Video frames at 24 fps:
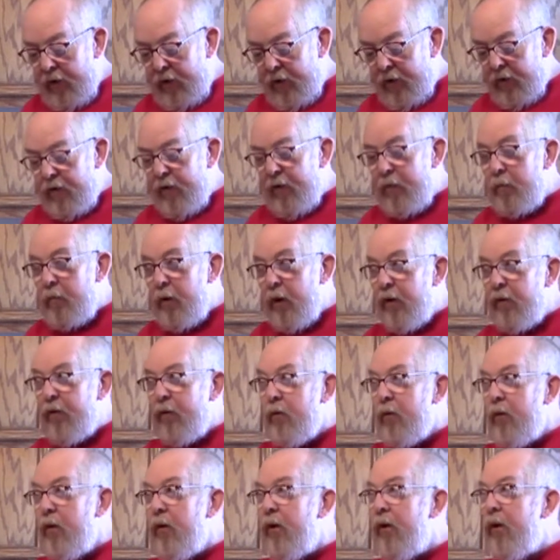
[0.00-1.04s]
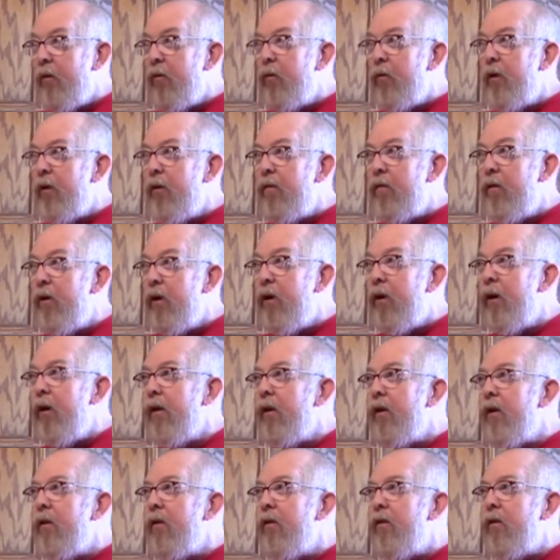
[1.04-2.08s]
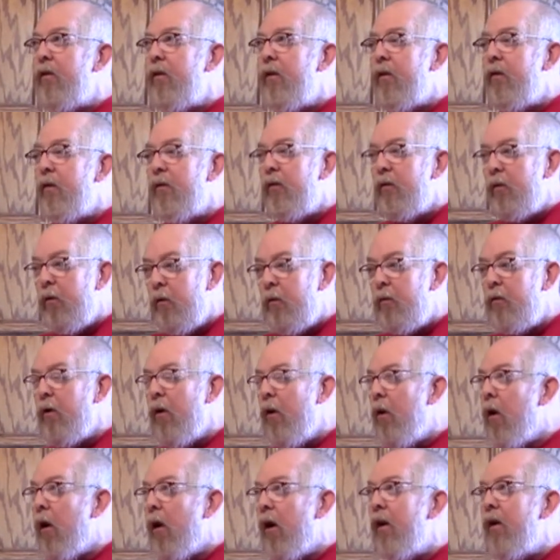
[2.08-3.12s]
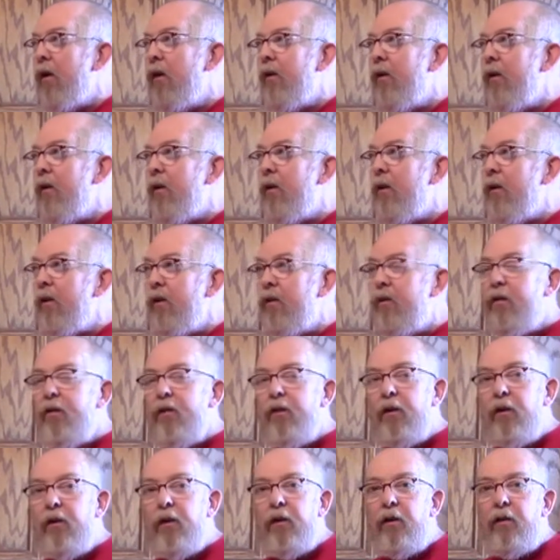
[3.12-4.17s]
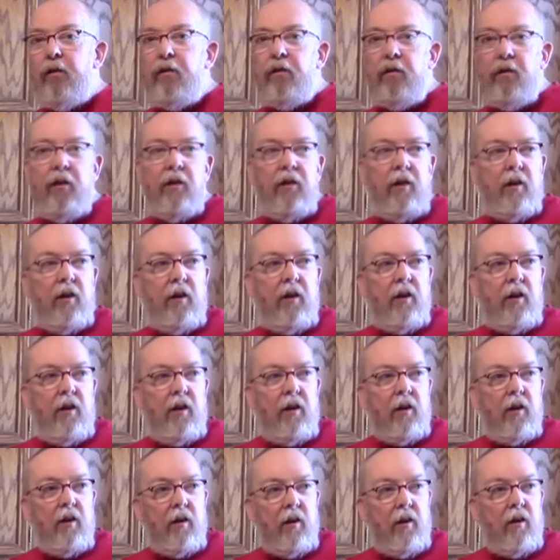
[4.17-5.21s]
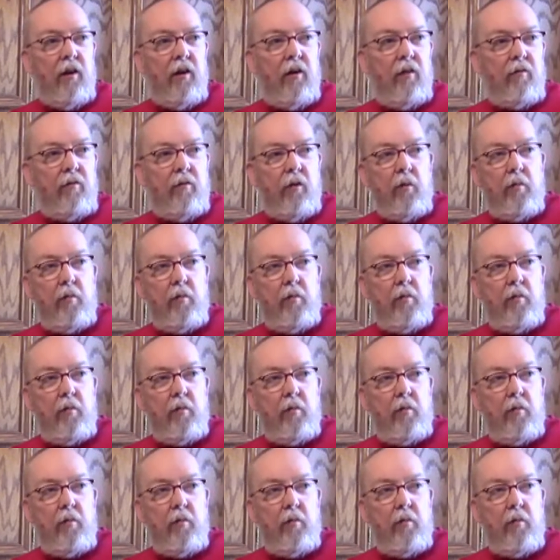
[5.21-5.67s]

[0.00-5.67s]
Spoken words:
is the best one we've done so far during this series. For